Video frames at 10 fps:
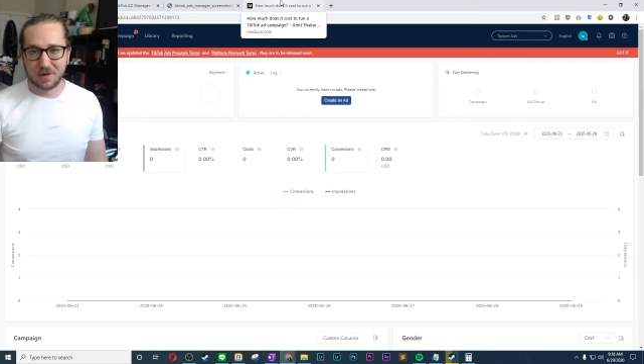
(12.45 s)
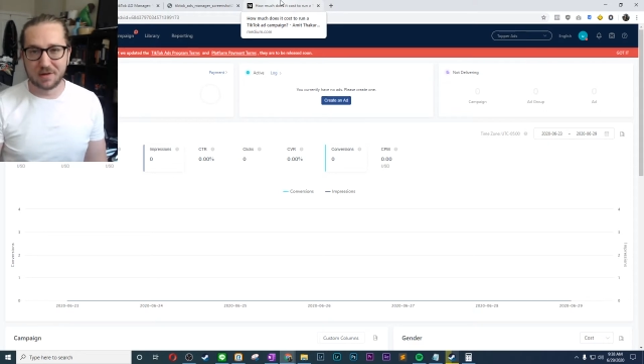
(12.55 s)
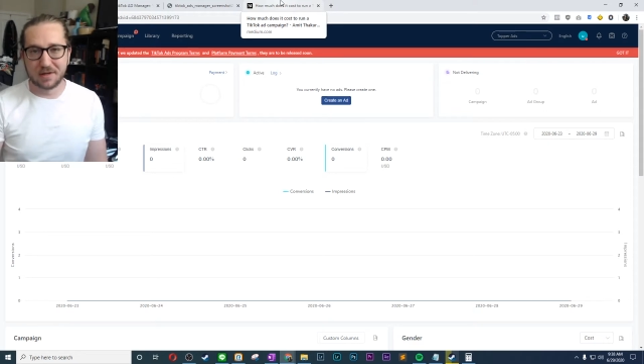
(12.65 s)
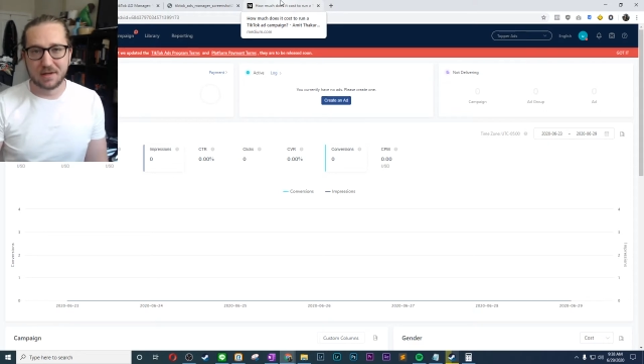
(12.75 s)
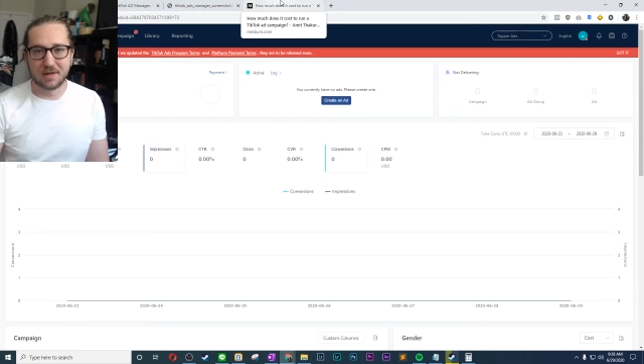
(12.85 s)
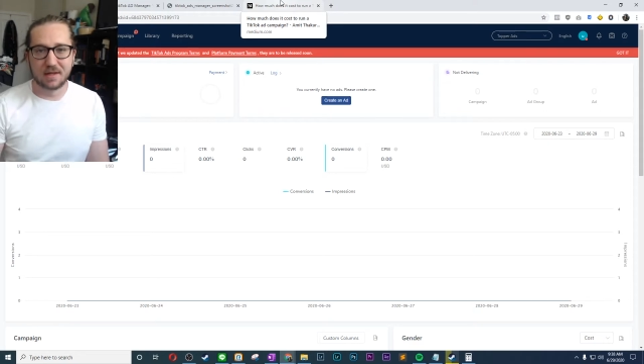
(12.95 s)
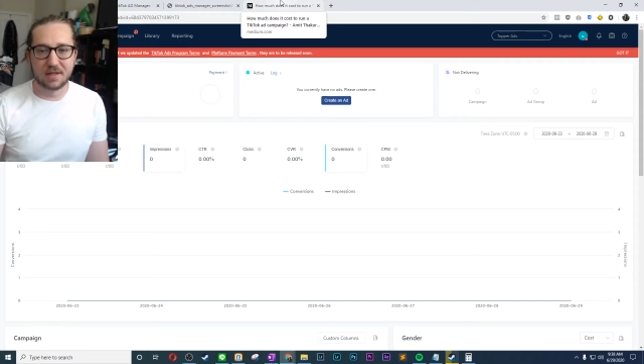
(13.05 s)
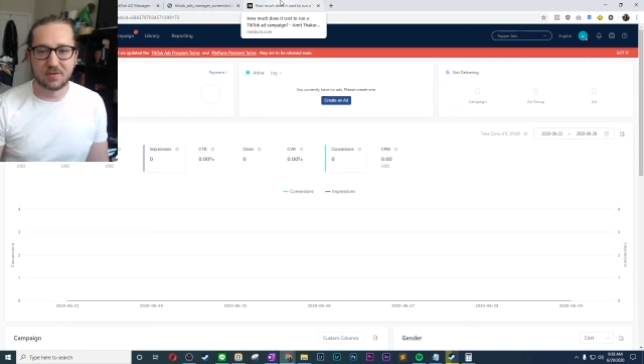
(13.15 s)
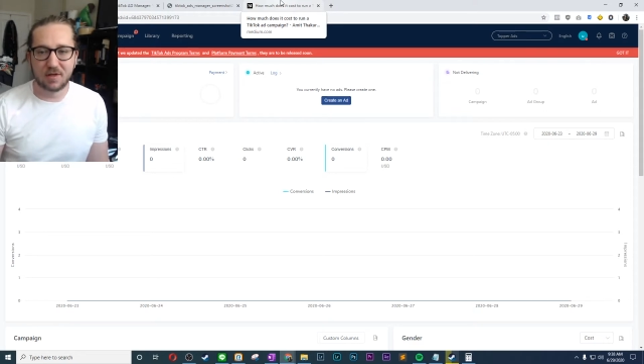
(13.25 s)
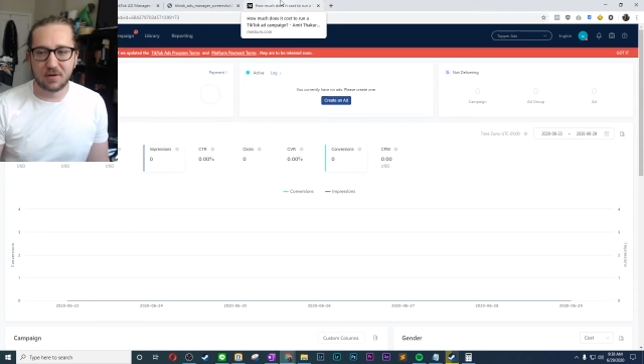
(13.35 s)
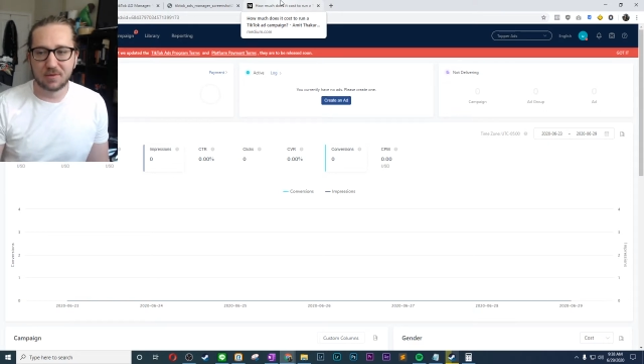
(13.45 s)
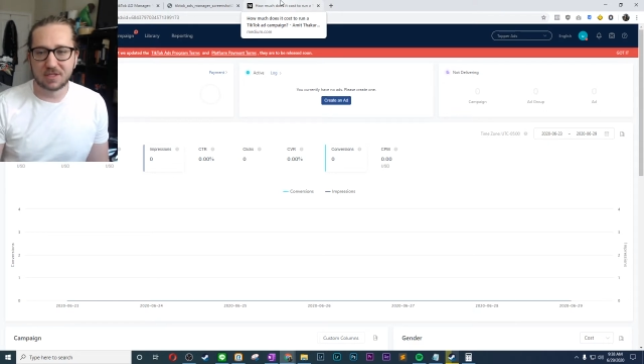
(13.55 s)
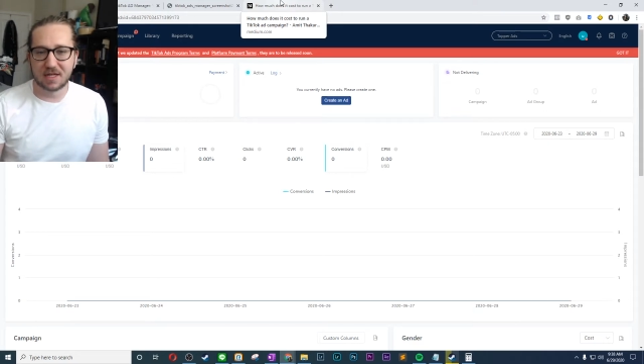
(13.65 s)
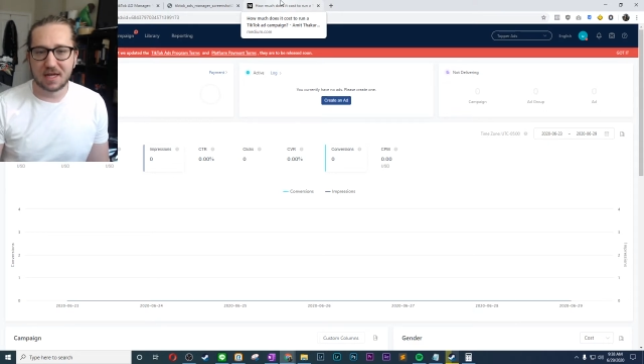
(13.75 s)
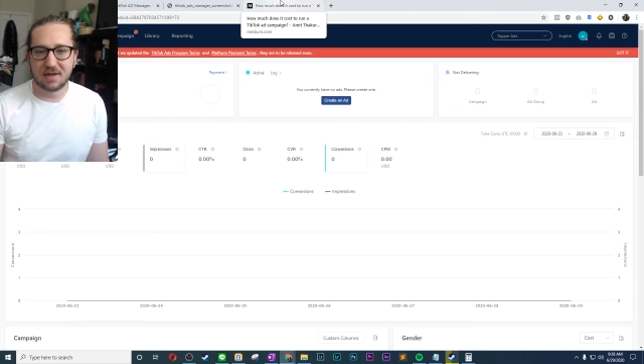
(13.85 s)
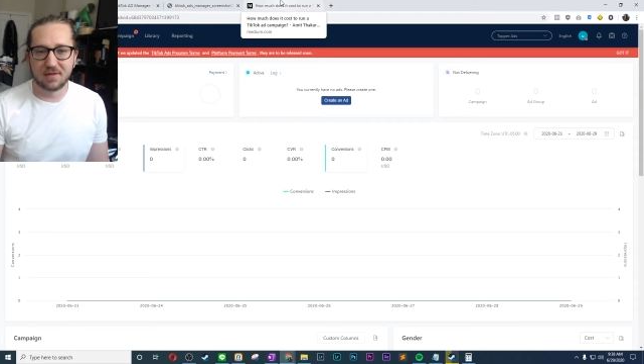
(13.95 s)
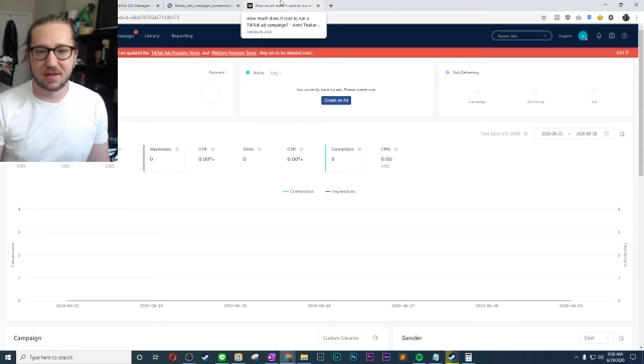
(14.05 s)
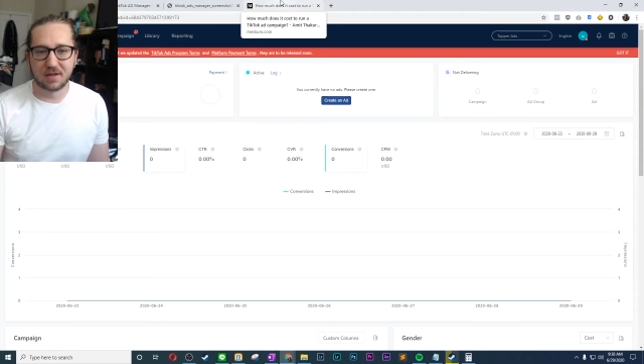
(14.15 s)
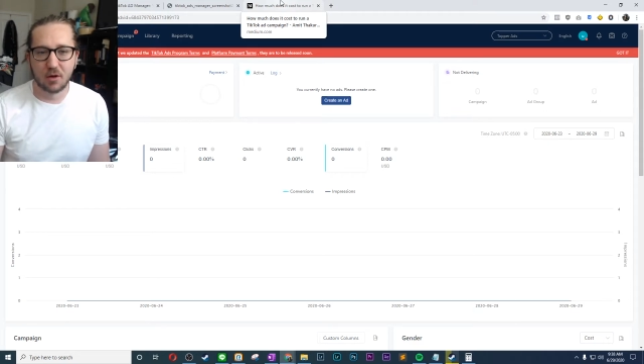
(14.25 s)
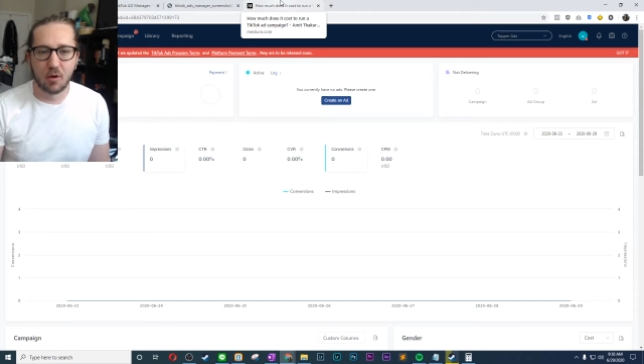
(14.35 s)
And in this video, we're just going to kind of
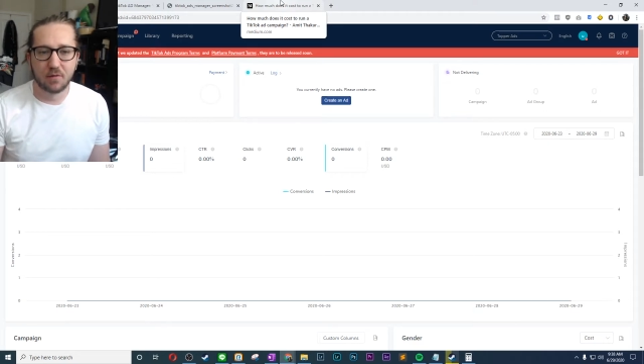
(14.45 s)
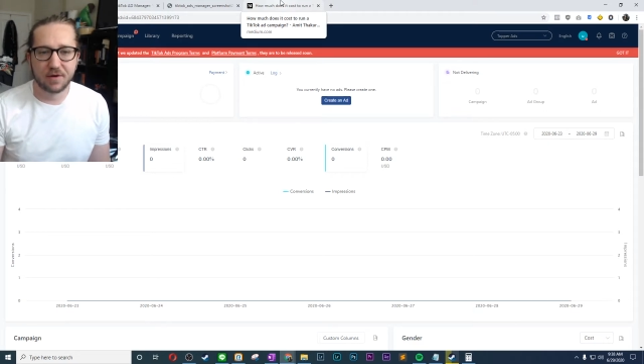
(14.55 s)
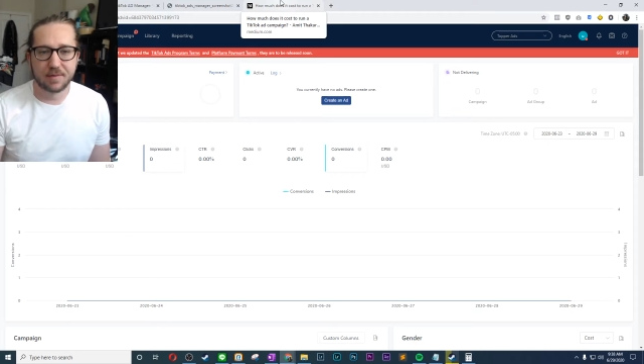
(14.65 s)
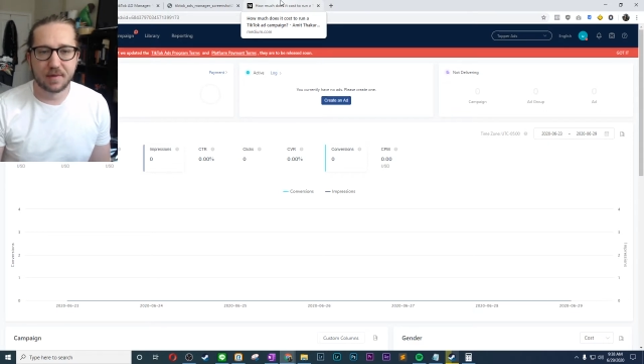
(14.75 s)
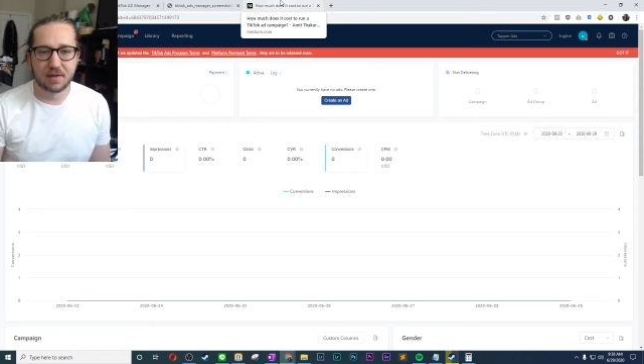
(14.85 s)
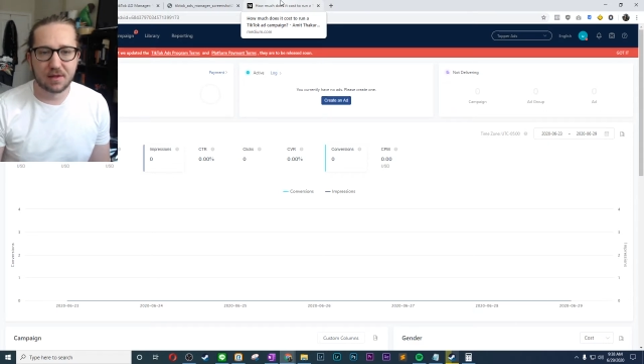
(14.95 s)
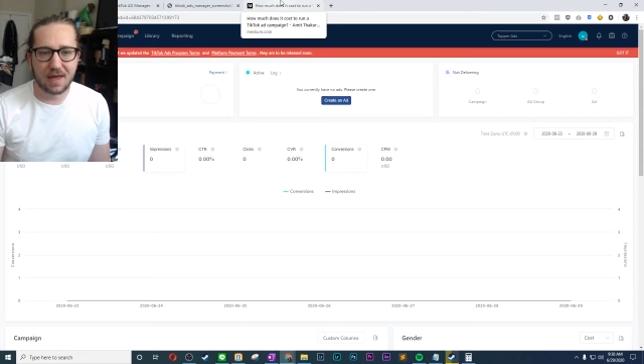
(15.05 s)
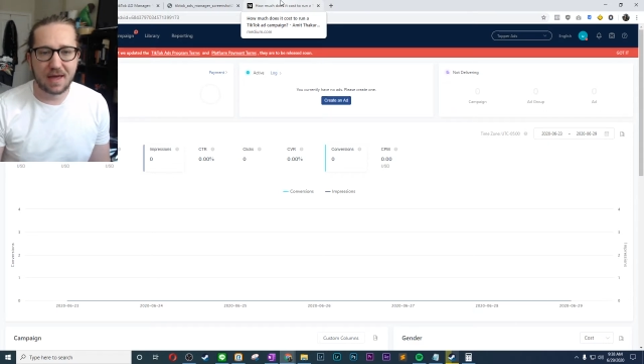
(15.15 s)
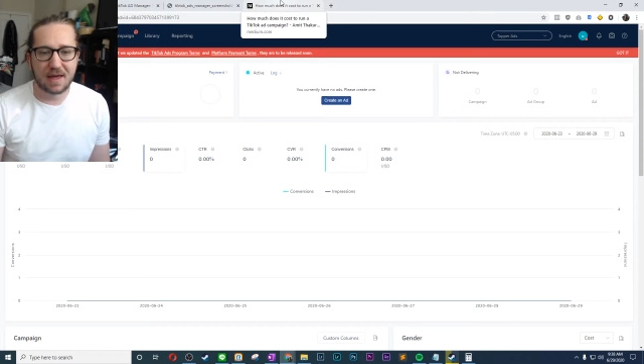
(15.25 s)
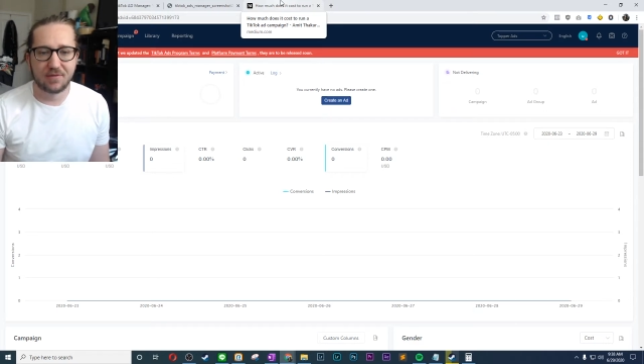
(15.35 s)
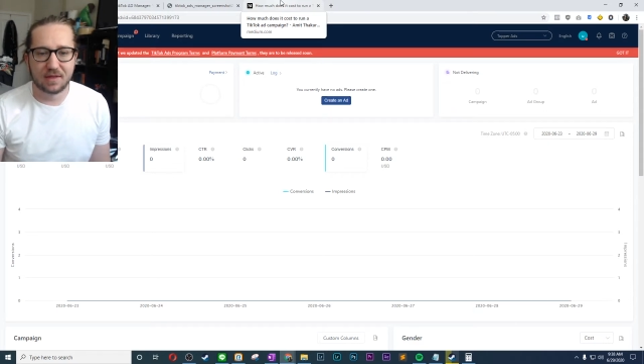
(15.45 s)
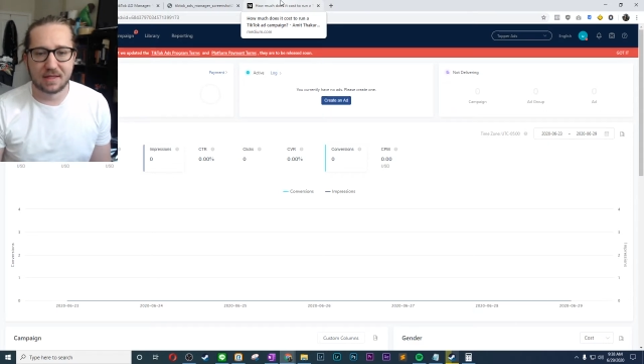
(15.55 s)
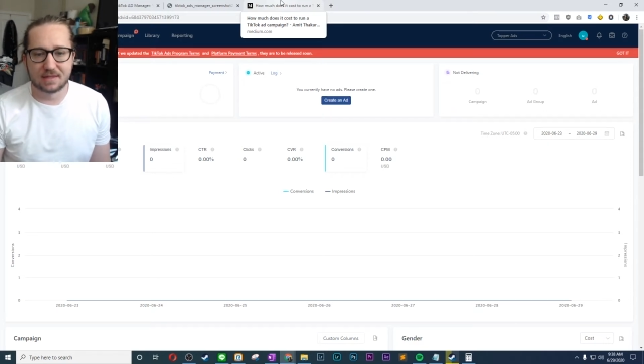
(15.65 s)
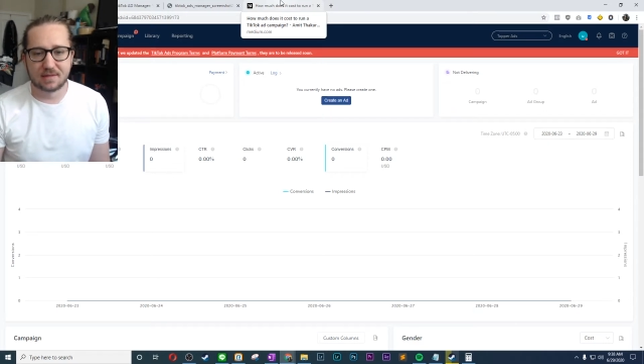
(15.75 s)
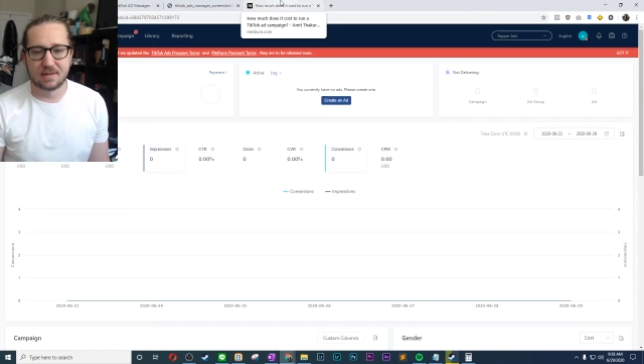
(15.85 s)
like go over it and look at everything that